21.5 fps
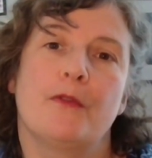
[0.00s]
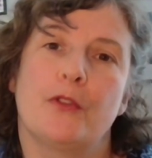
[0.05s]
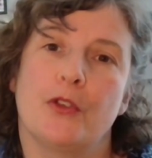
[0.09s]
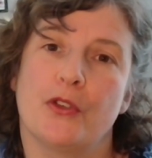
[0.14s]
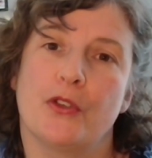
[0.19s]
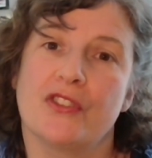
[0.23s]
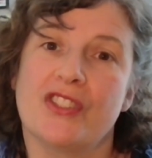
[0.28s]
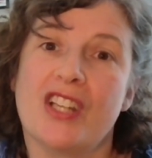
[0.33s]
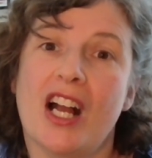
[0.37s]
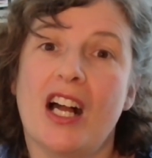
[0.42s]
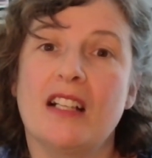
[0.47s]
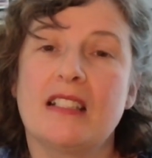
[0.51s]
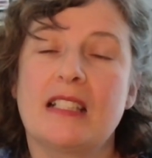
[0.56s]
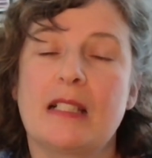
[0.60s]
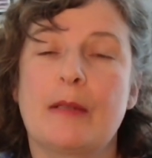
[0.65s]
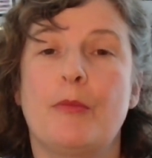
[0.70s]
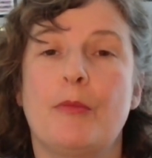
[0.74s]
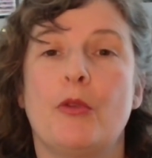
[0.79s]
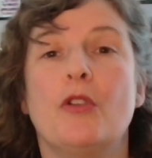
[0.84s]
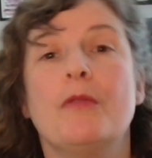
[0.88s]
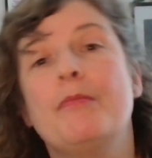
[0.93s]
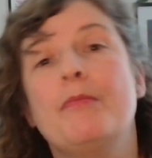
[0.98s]
your task
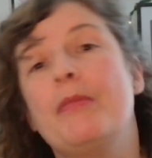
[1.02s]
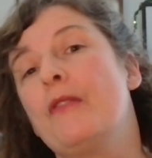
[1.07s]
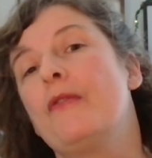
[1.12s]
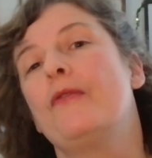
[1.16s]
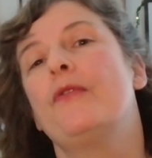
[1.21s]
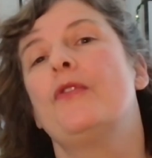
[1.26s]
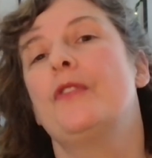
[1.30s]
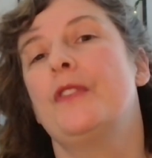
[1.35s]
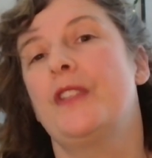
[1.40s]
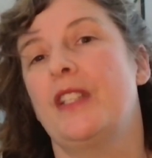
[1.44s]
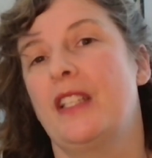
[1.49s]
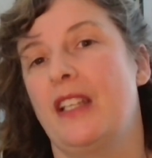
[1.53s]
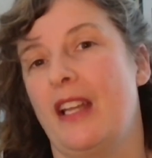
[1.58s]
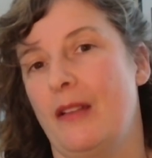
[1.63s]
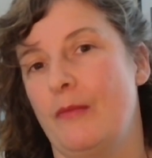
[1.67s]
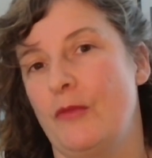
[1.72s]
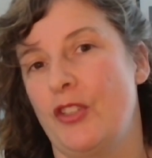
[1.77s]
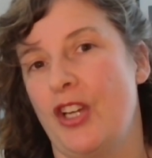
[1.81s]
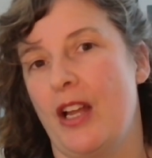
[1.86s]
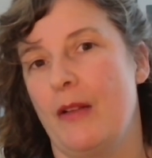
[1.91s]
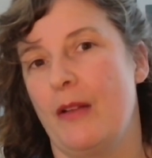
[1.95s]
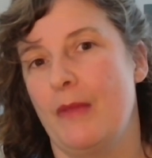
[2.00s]
board before the game
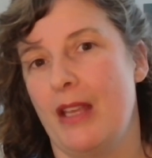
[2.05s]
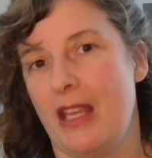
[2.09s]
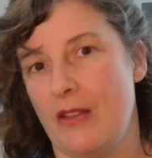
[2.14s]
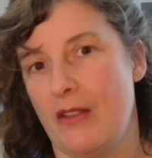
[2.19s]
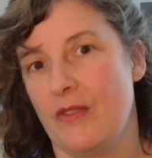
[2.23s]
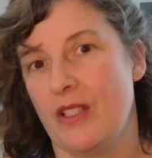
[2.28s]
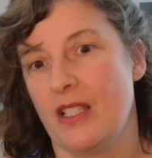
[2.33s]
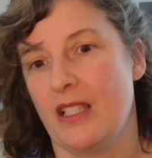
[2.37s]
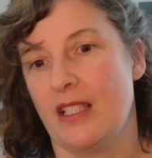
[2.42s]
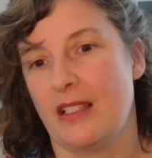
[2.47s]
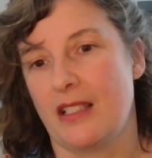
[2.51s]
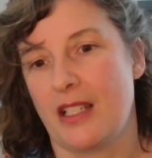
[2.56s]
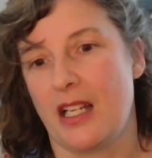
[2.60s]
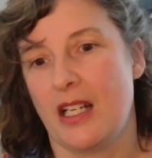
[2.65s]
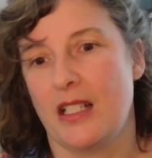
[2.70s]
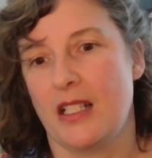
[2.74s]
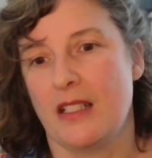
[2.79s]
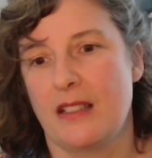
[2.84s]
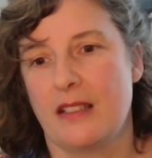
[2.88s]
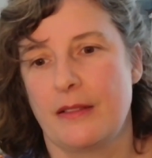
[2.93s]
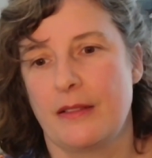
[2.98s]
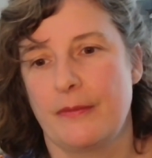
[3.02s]
jam even
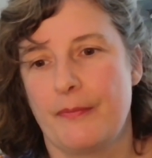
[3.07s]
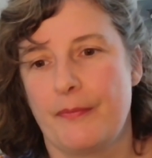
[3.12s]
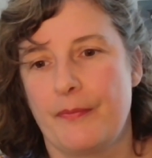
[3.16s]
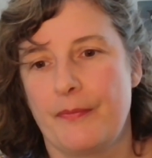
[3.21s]
starts.